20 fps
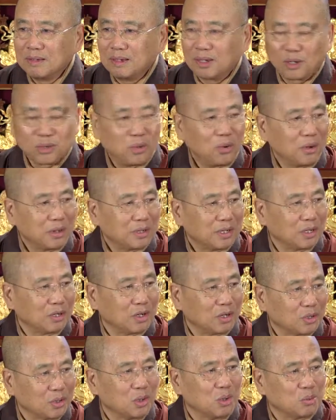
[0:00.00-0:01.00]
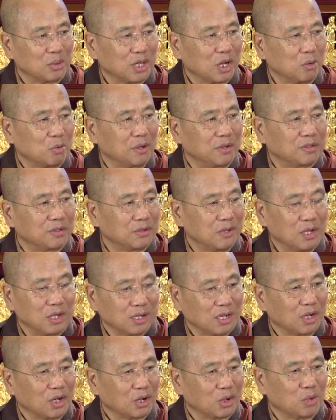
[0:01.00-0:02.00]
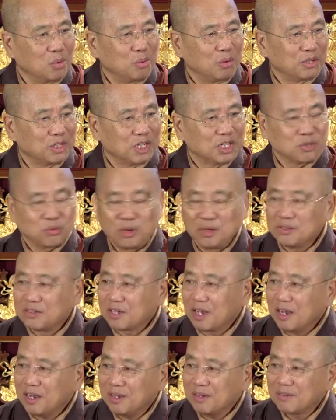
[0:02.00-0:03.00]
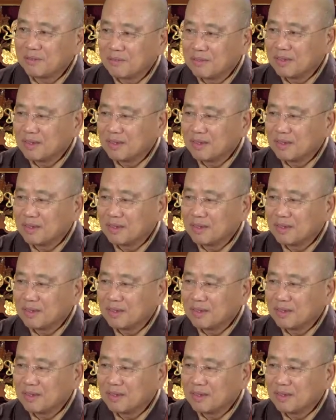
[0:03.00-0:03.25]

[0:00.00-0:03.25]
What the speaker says: A coin cannot go with just one side.